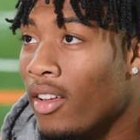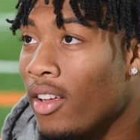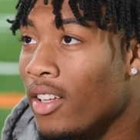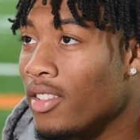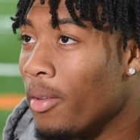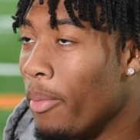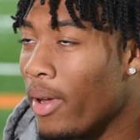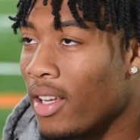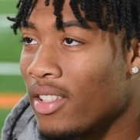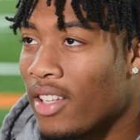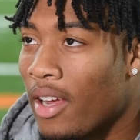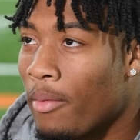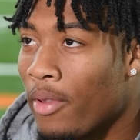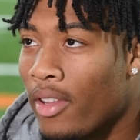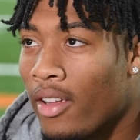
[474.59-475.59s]
it's the biggest
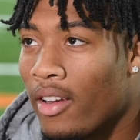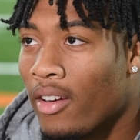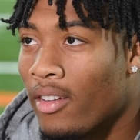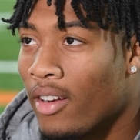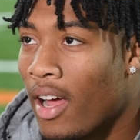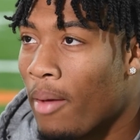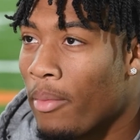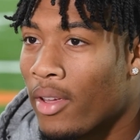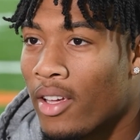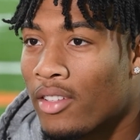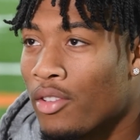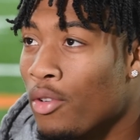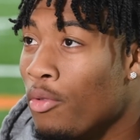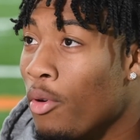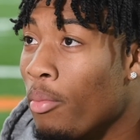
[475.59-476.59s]
game of the year, not because
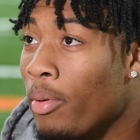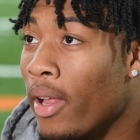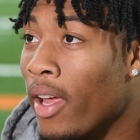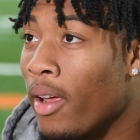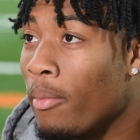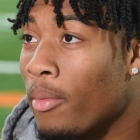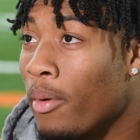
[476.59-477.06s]
of who we're playing,